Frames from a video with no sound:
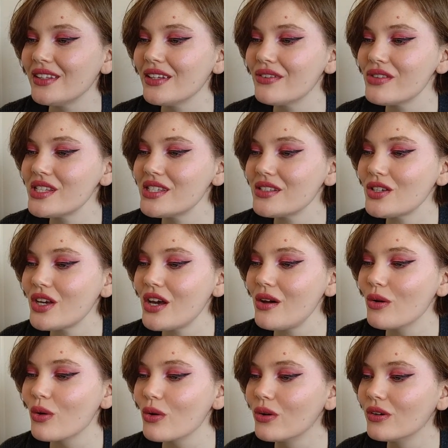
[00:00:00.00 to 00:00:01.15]
give this a
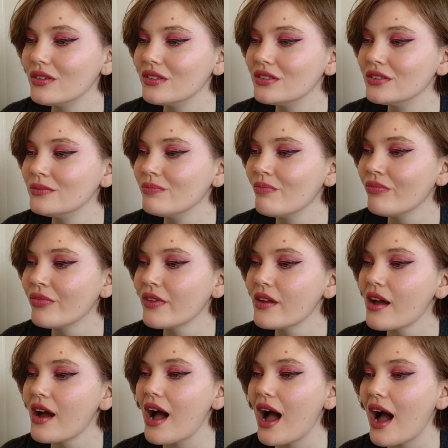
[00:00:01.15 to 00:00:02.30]
go.
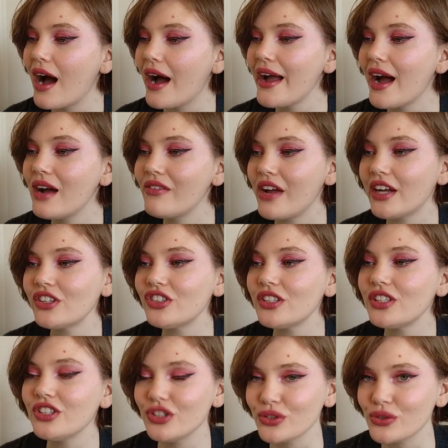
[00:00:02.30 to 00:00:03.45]
I have
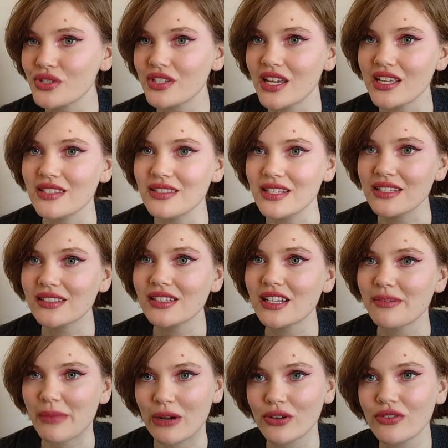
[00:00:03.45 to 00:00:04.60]
actually used a decent
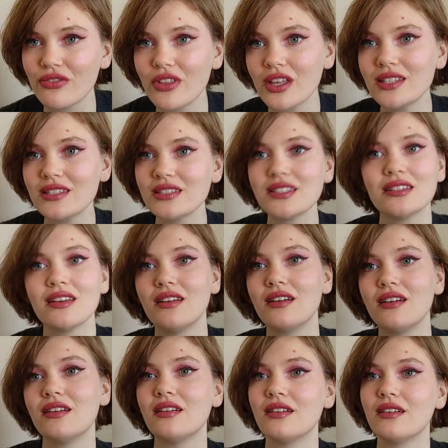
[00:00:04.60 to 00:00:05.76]
amount of this.
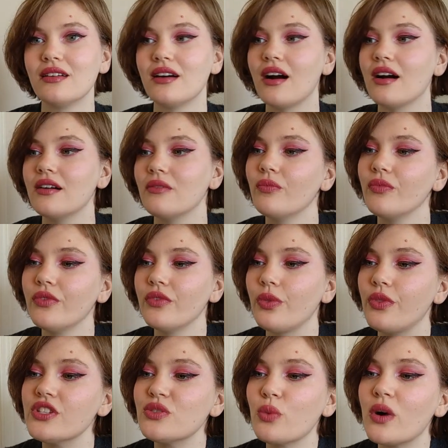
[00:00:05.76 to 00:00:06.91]

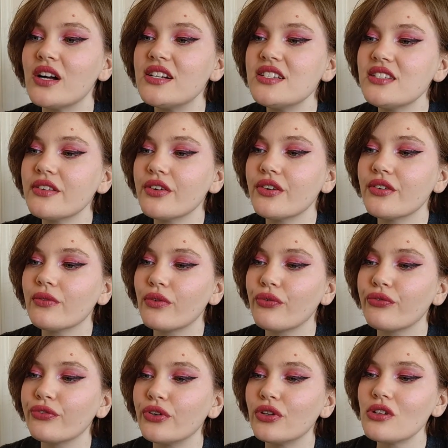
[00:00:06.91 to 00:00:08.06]
This was
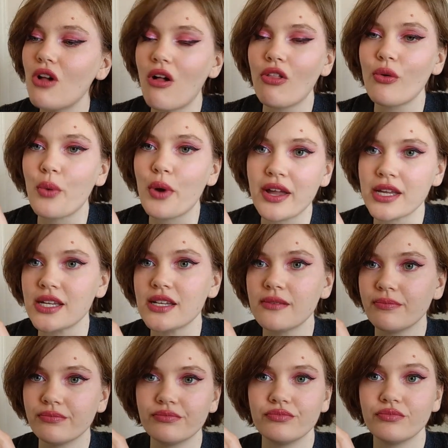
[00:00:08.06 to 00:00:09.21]
full all the
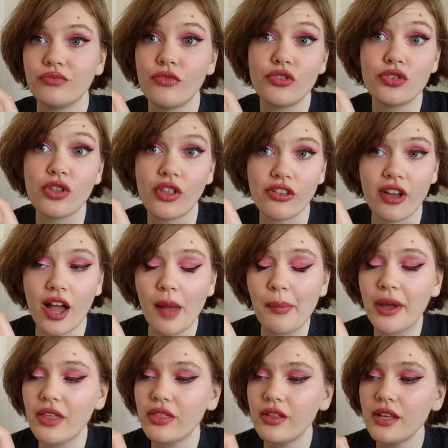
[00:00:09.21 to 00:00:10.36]
way to the top,
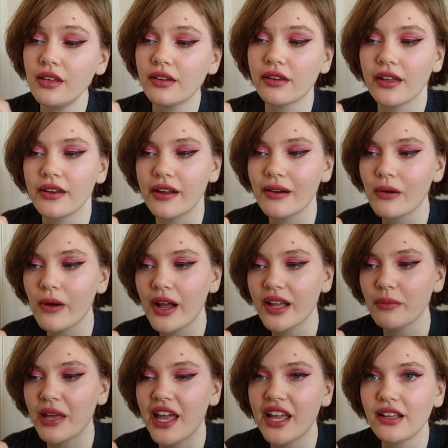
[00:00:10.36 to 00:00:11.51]
I think, and now
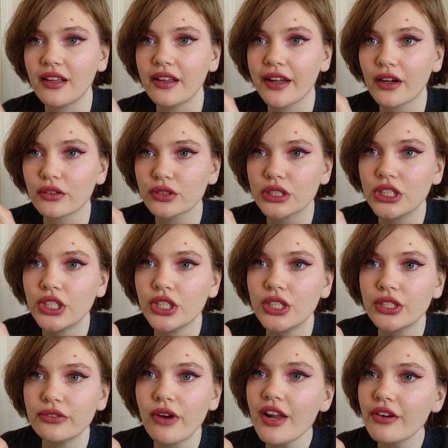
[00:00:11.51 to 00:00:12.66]
I'm hanging out
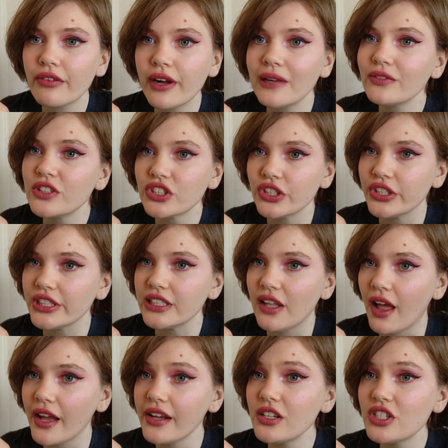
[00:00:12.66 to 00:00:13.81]
right around this green
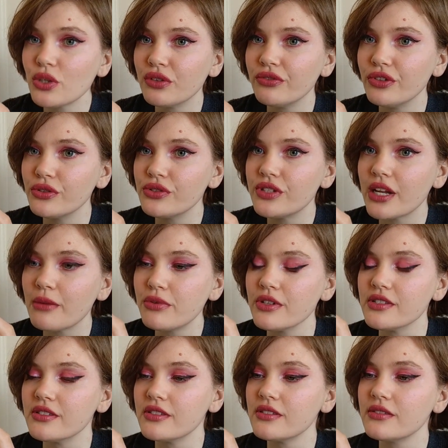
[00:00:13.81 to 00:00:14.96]
line, so I've used up
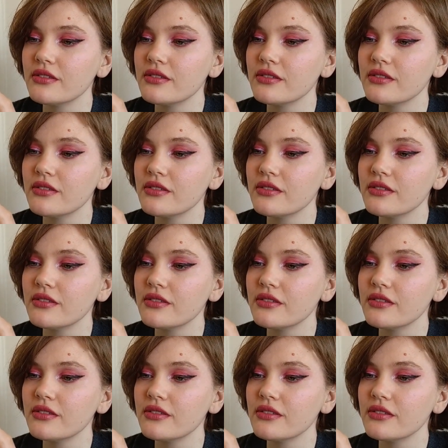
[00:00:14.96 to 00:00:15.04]
this